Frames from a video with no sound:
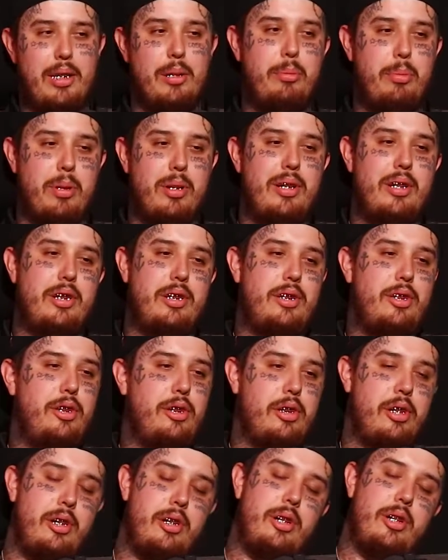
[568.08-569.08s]
other boy
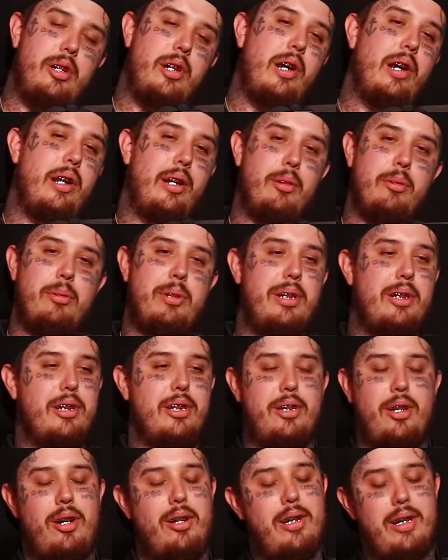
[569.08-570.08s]
Schnoo, and we
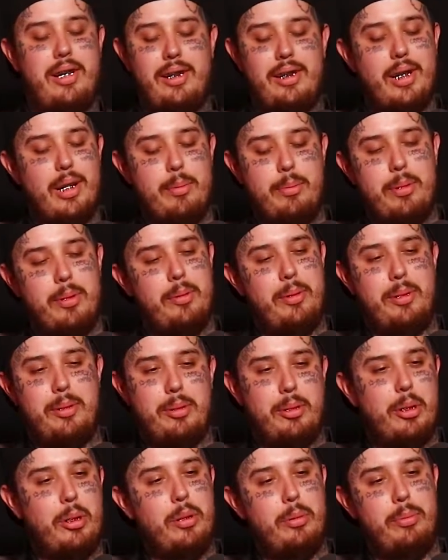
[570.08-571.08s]
just all linked up and we
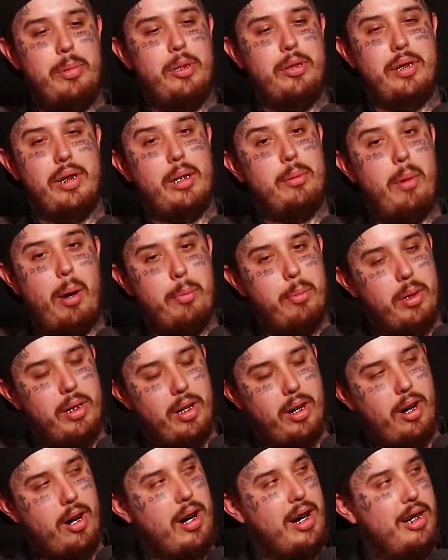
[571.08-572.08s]
were doing music. And my boy
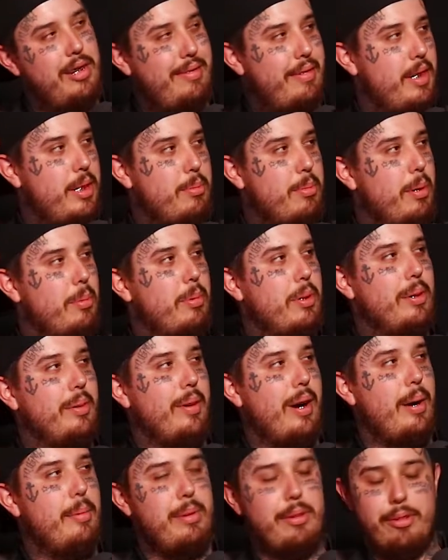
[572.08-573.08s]
RHV, my boy
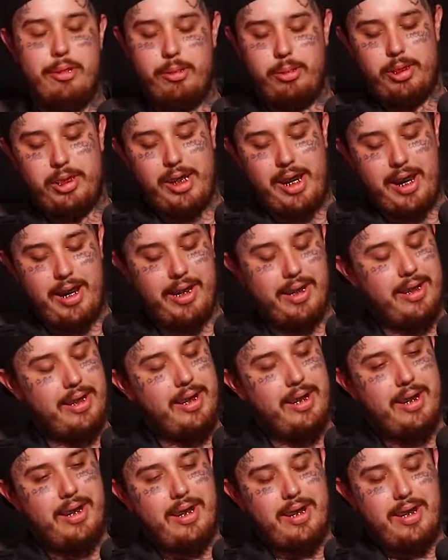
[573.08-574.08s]
Robbie from SAC,
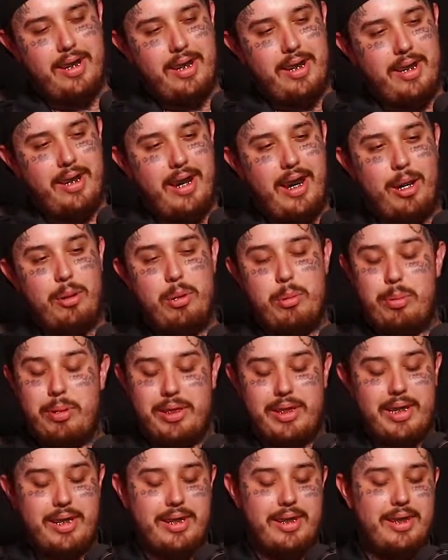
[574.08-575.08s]
mm-hmm. and we
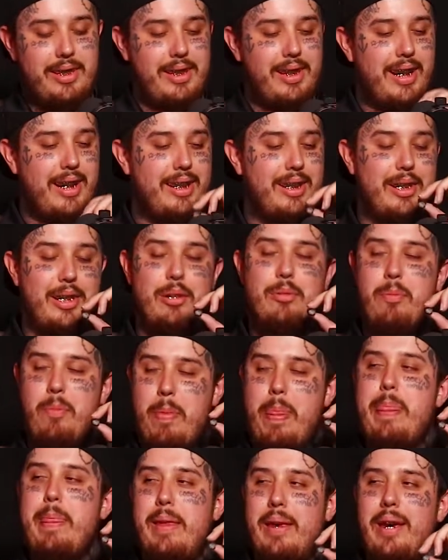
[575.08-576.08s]
put that shit Shout together.
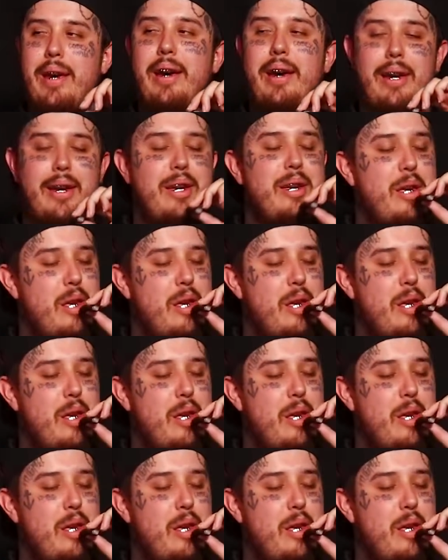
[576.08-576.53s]
I was yeah. just about to